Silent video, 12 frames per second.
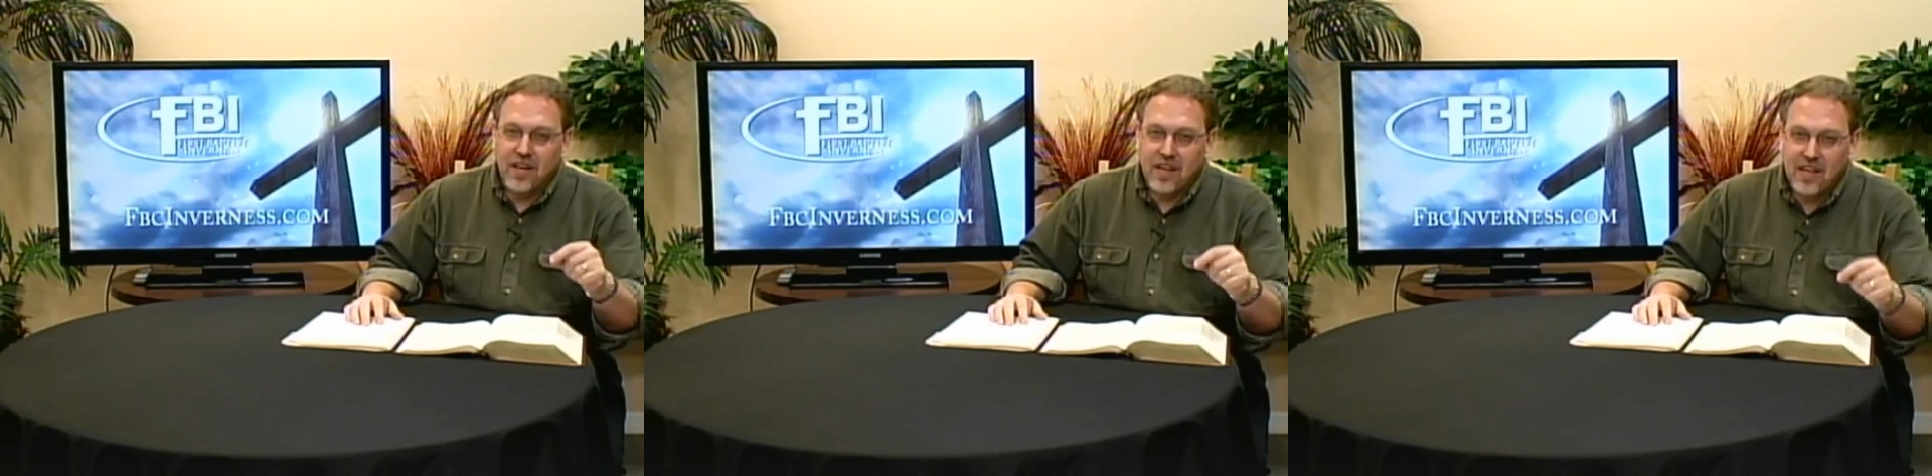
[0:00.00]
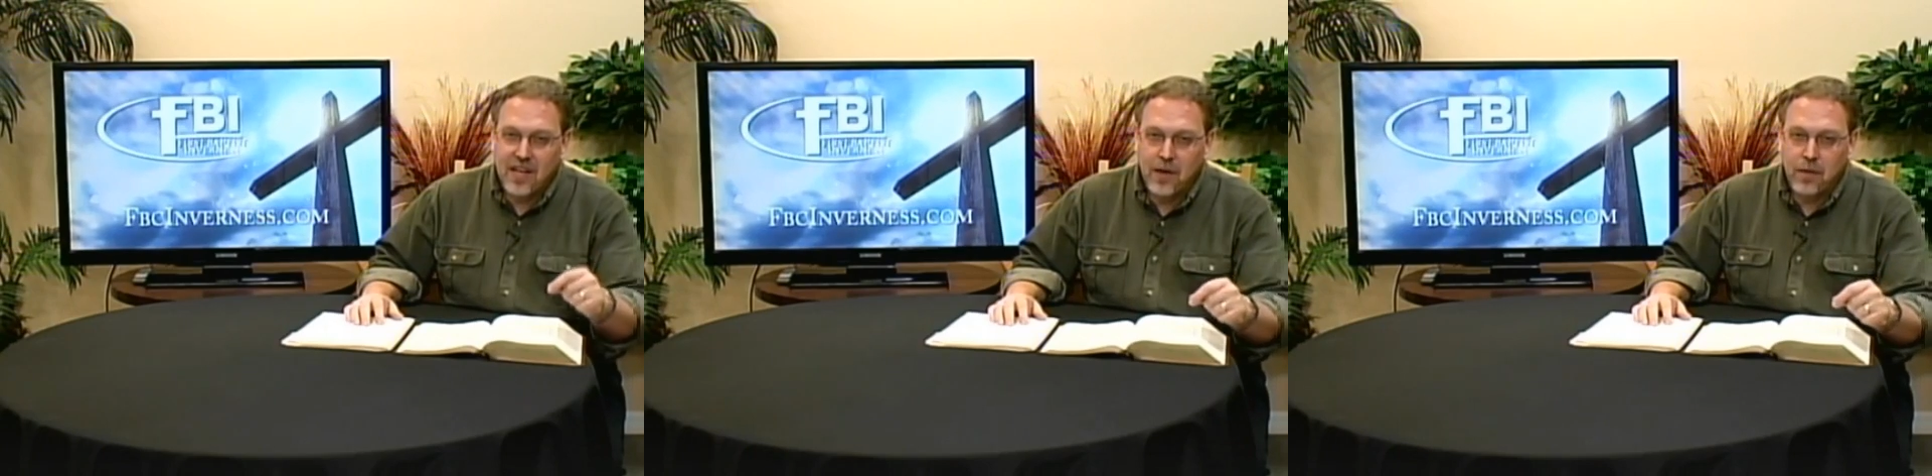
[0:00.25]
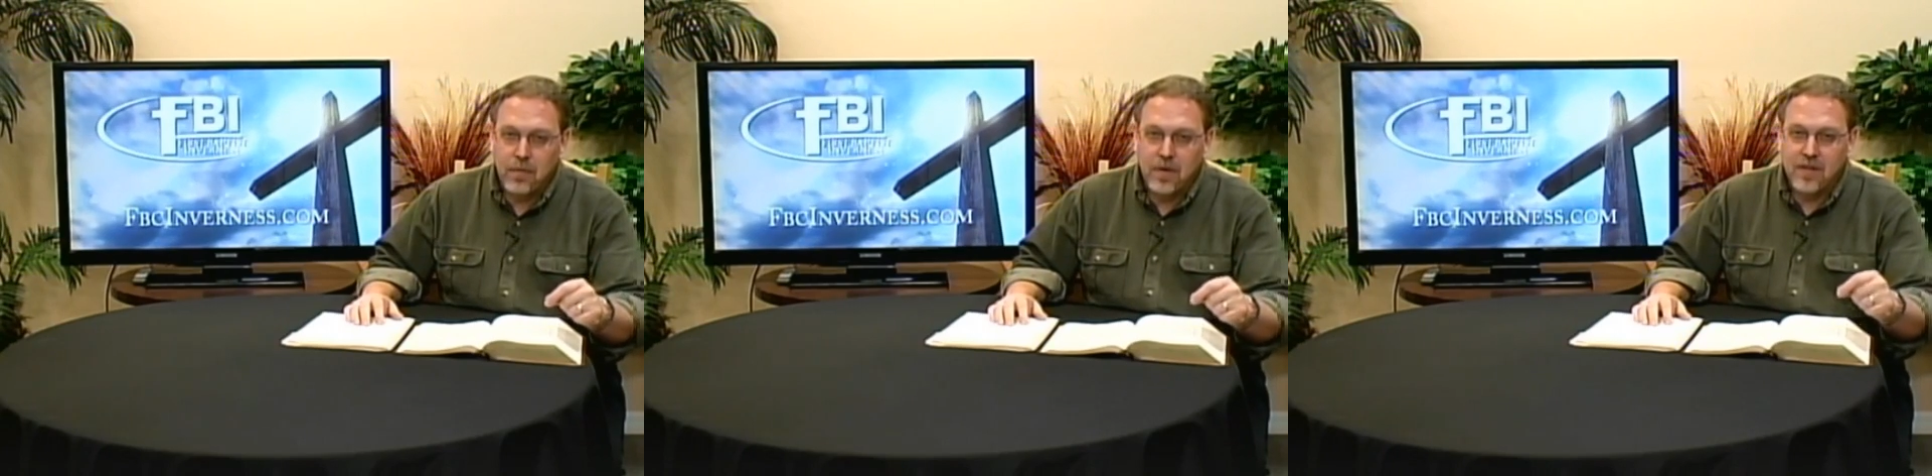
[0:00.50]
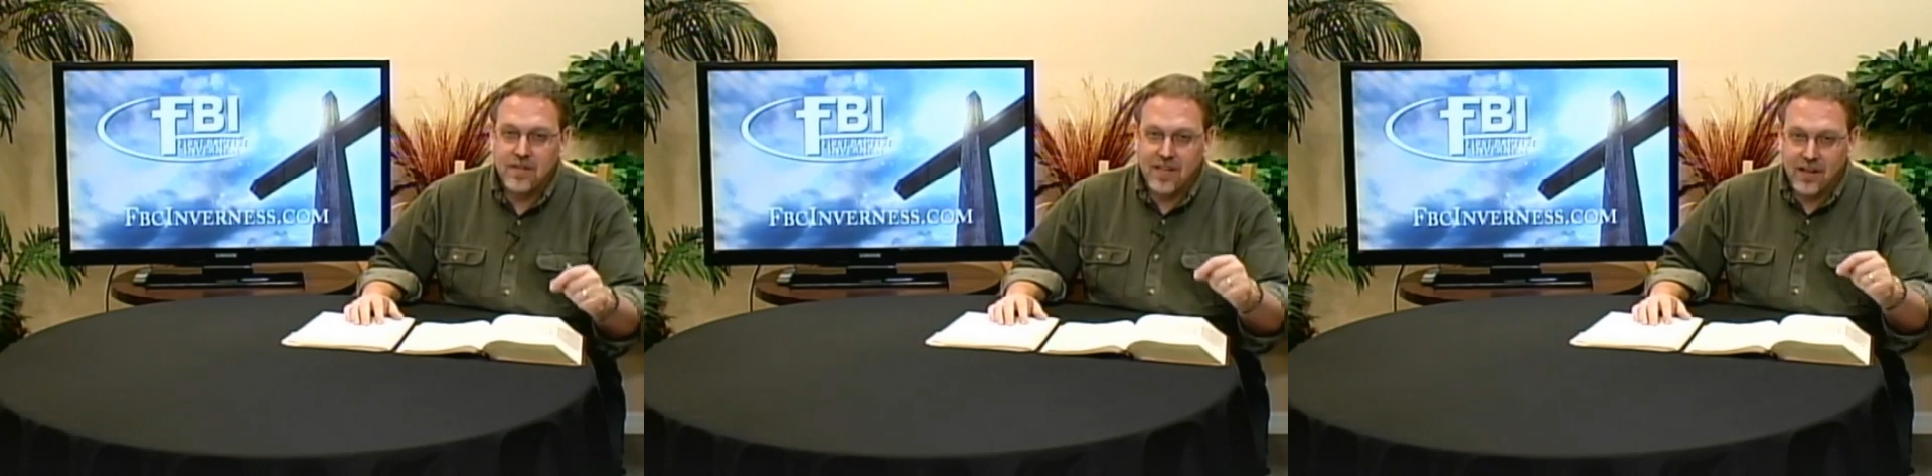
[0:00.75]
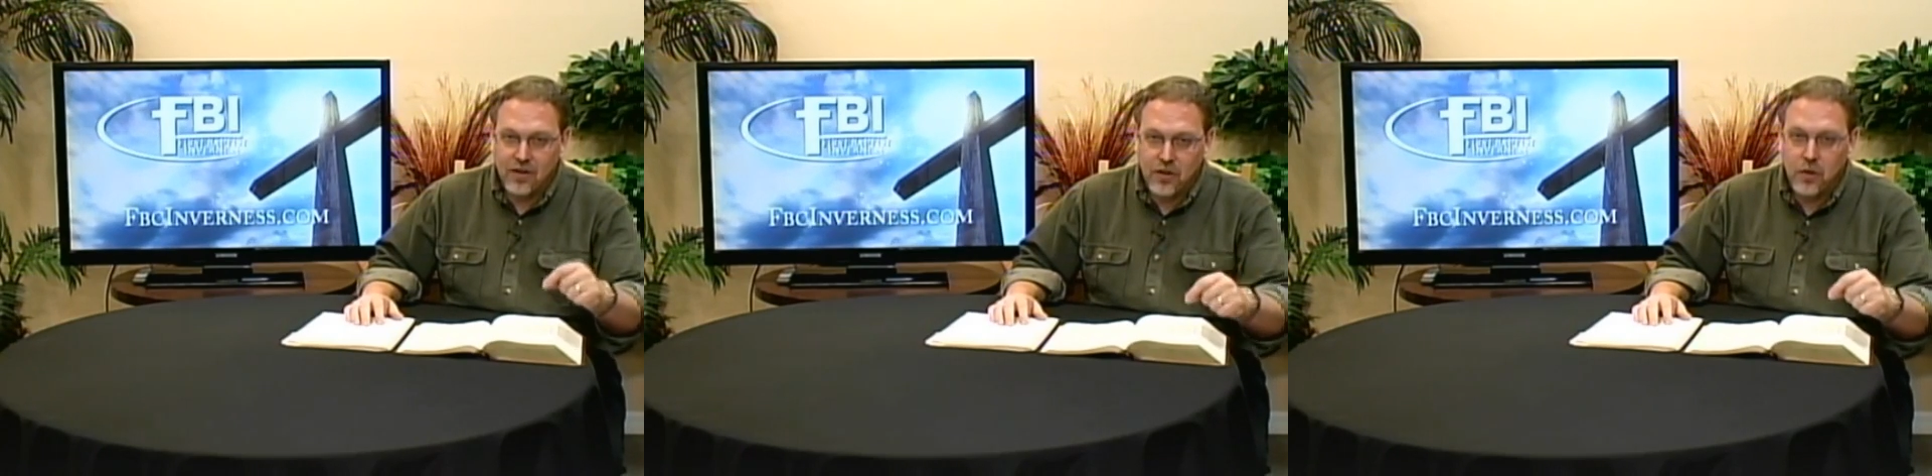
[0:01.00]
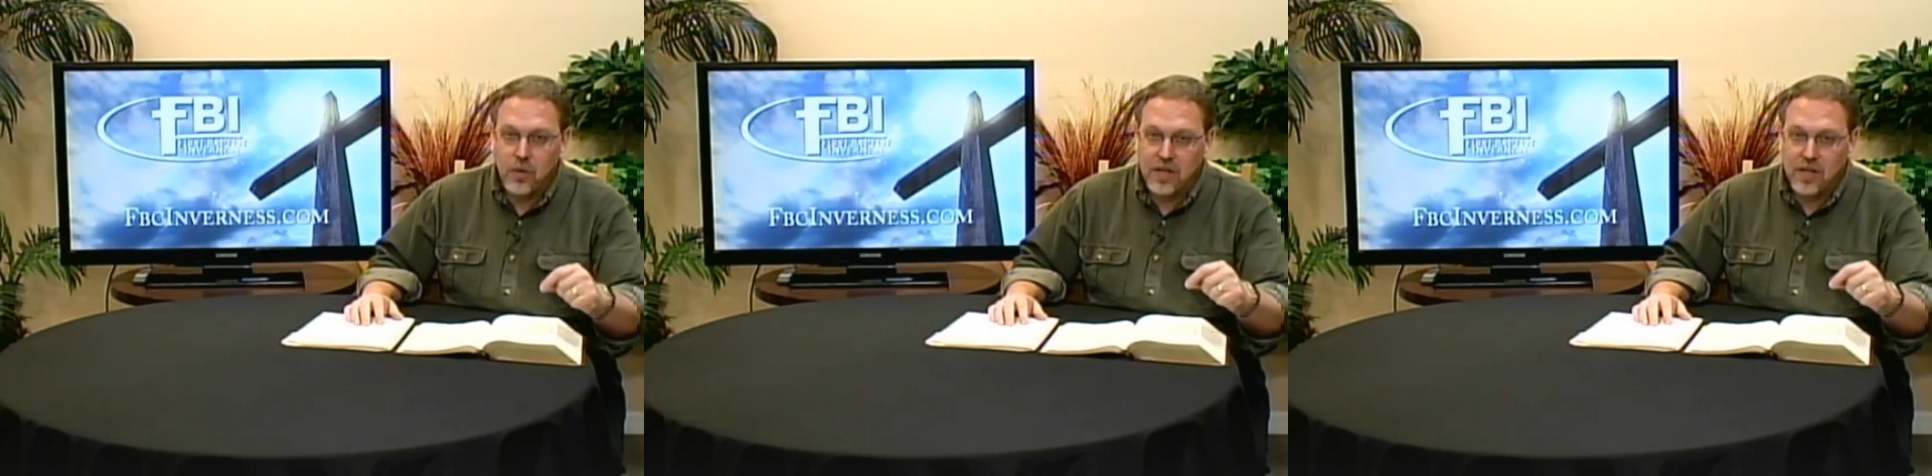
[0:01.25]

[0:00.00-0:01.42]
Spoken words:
Him tell you